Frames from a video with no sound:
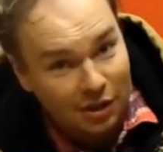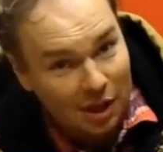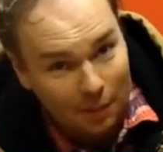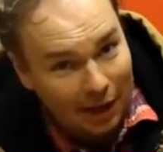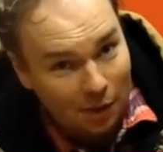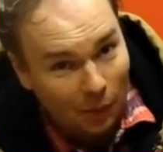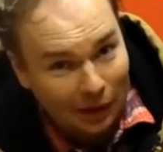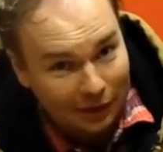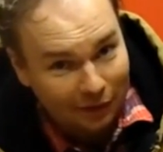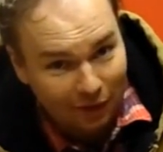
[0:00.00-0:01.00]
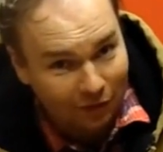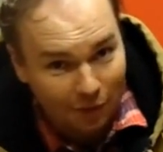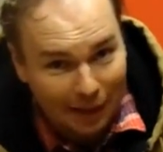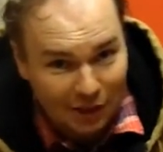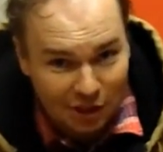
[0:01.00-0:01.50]
contaminate the weld even if
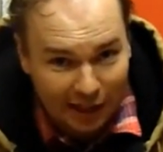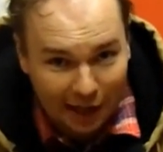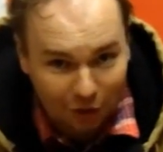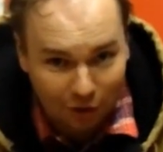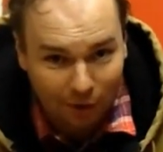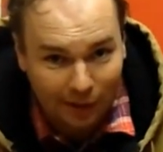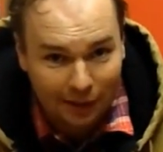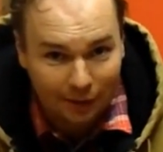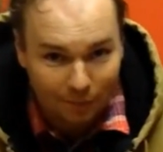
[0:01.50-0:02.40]
you manage to get through it.